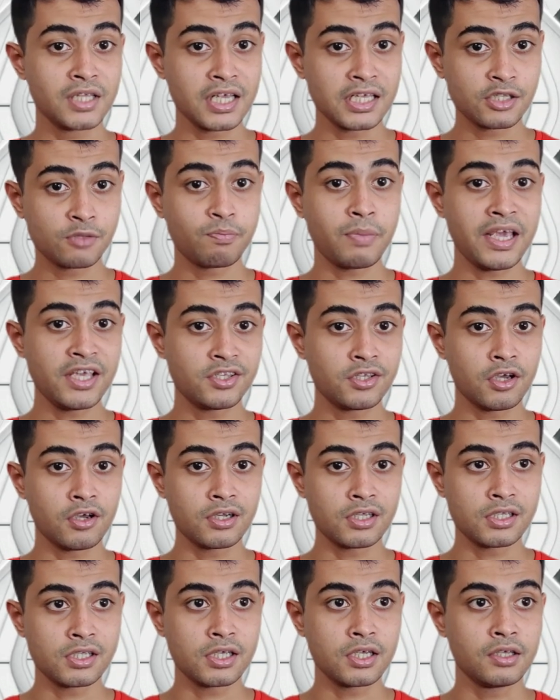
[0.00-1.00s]
the Space
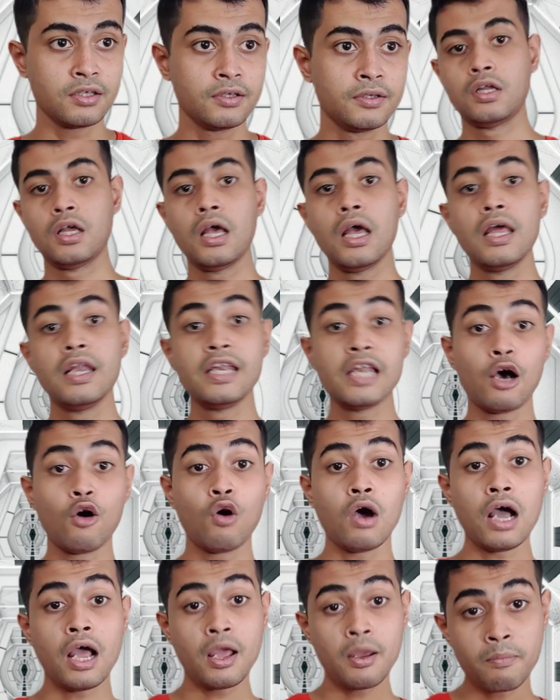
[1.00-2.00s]
Odyssey. Now,
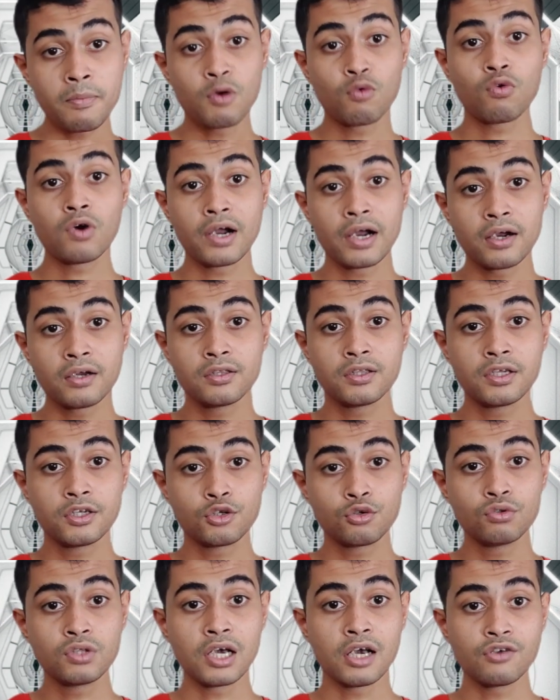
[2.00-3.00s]
I am aware that
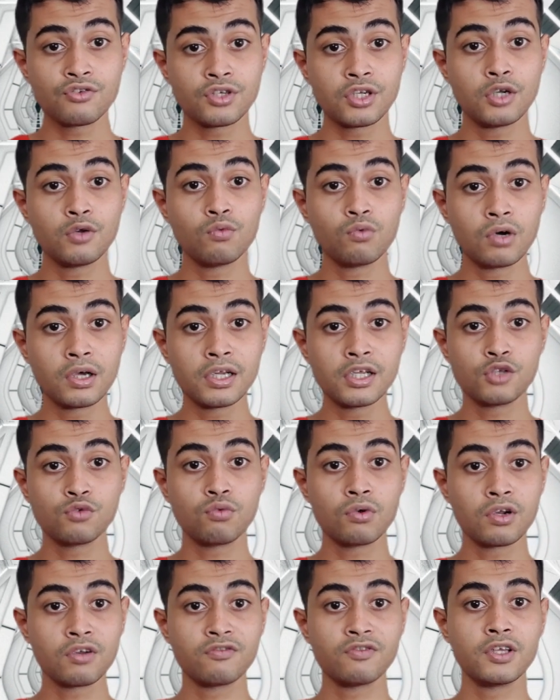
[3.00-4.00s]
2001 is
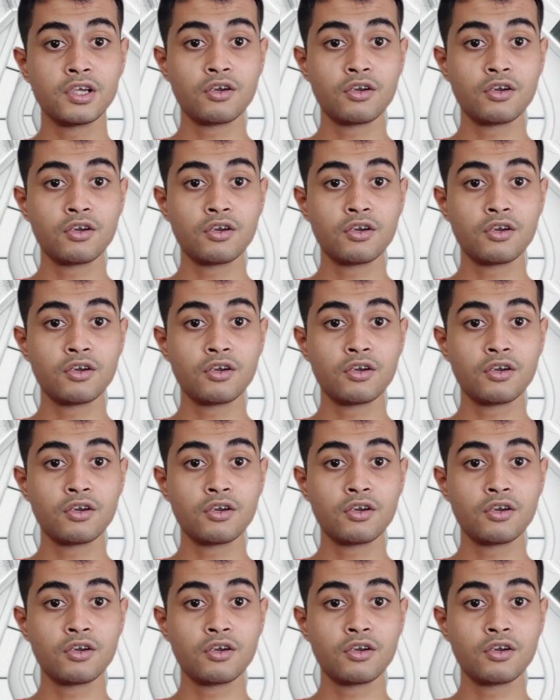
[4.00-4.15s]
one of the